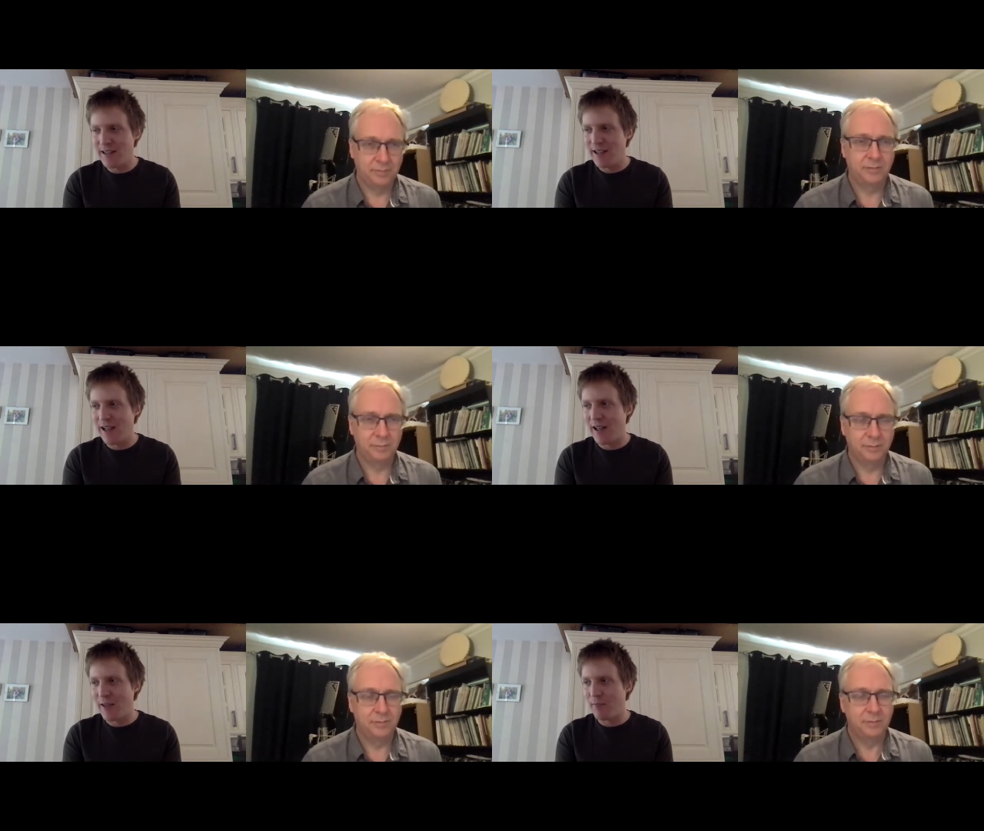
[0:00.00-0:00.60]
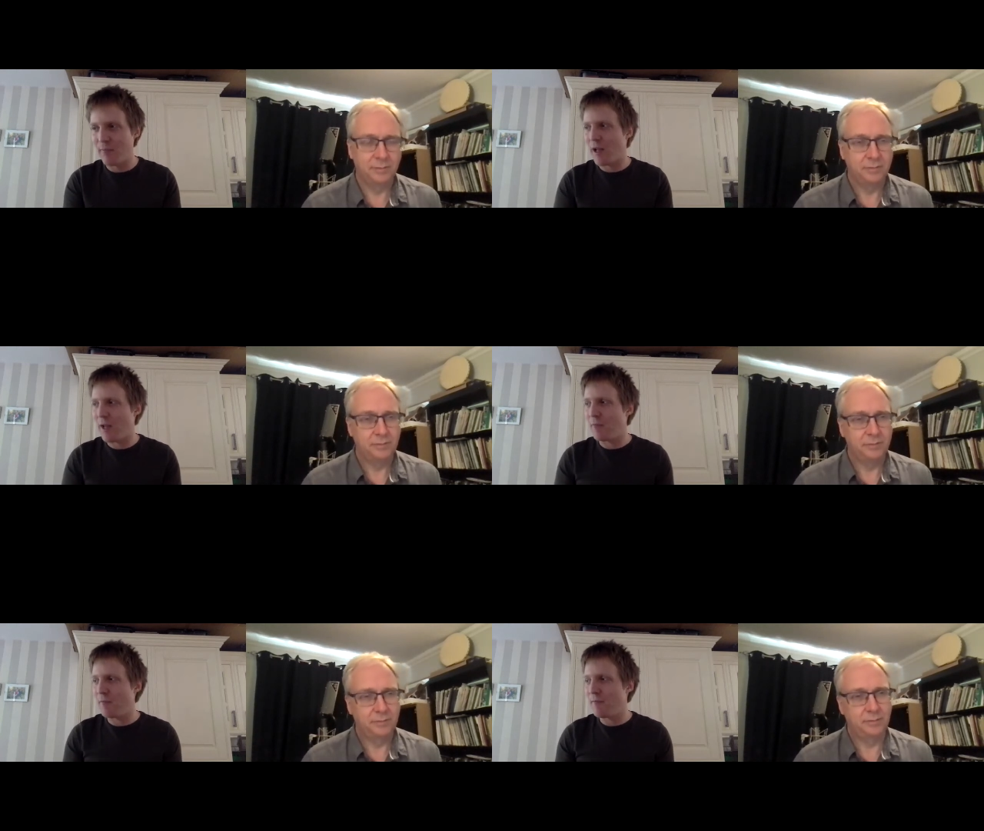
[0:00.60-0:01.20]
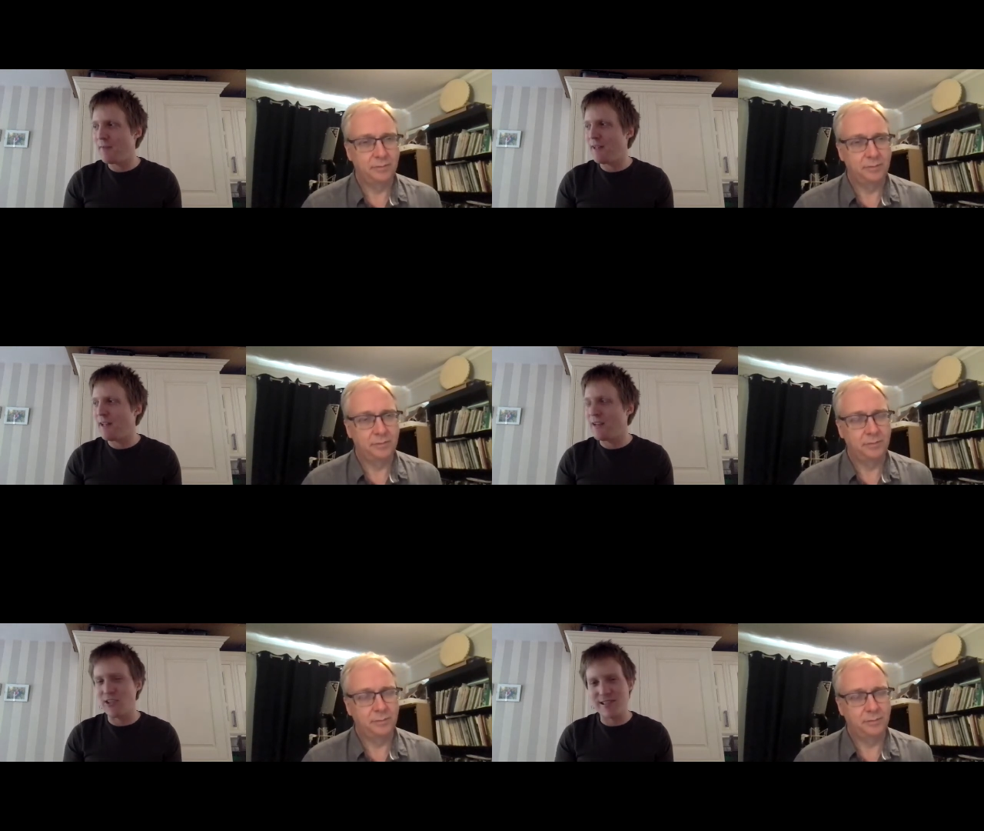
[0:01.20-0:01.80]
Speaker 1: I'm I'm you know
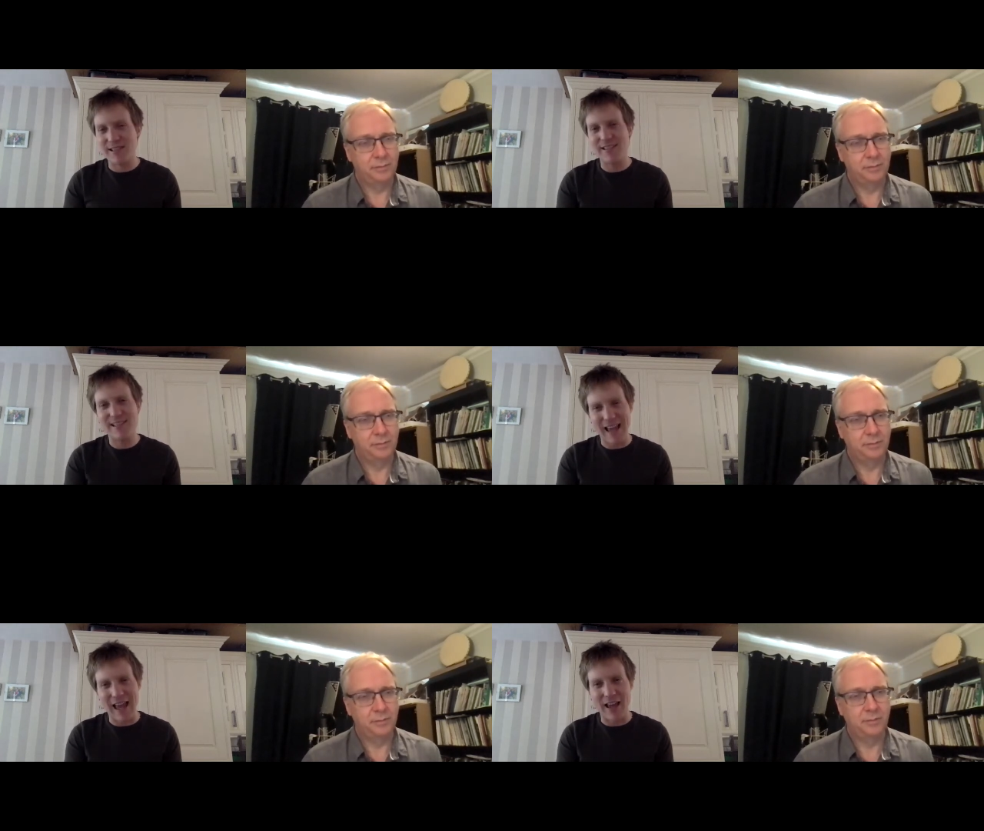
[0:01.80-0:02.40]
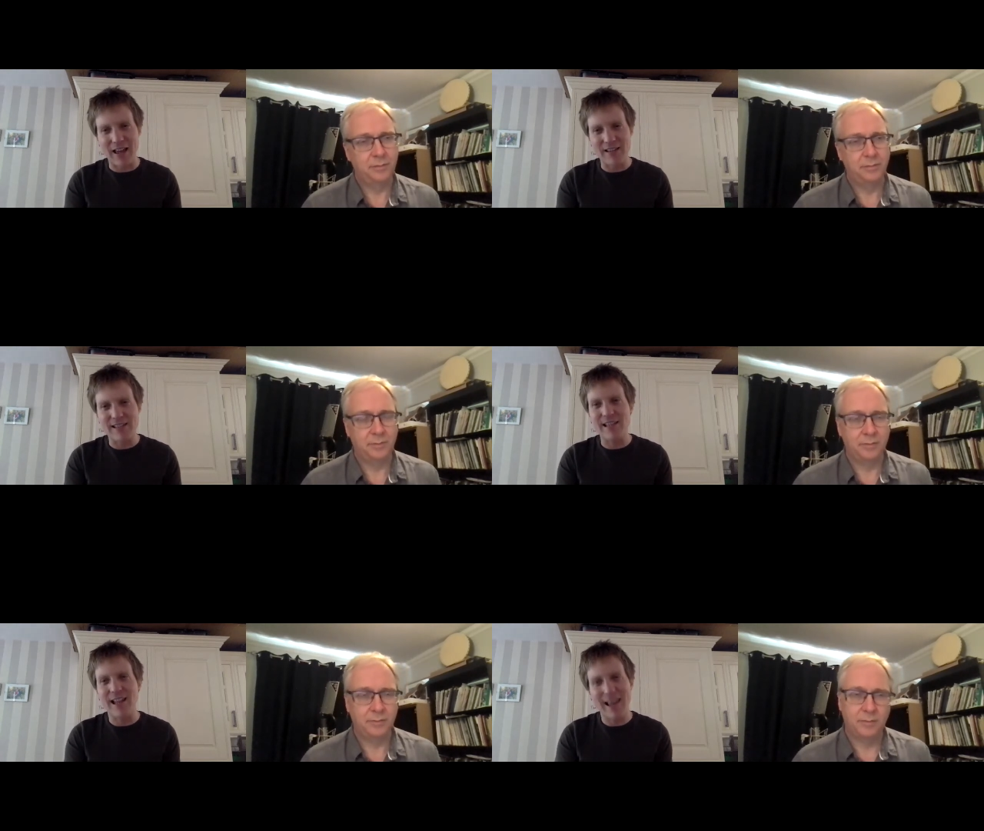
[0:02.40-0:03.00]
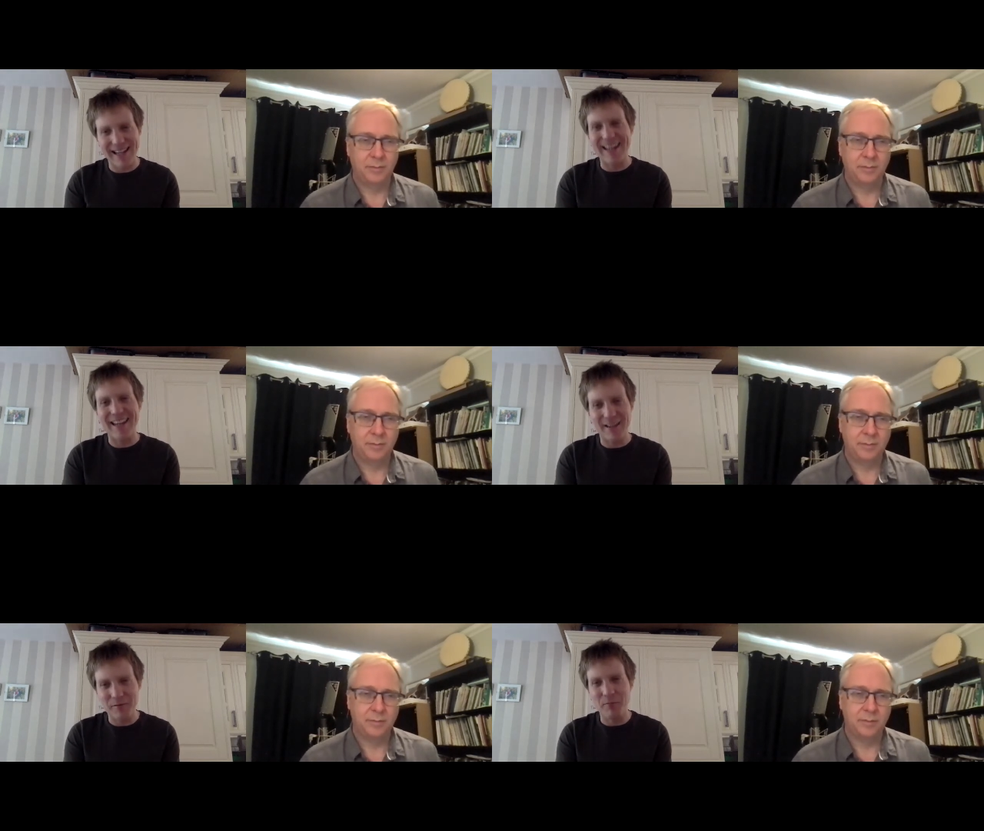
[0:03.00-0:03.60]
just slightly
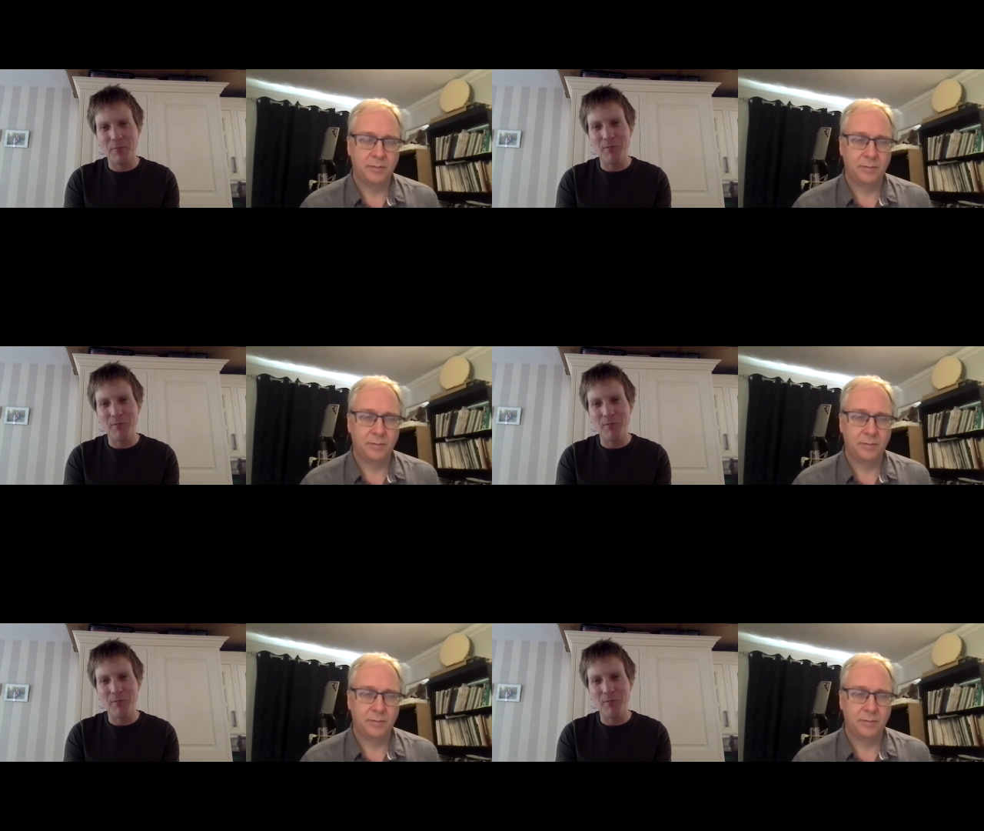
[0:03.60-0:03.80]
mm,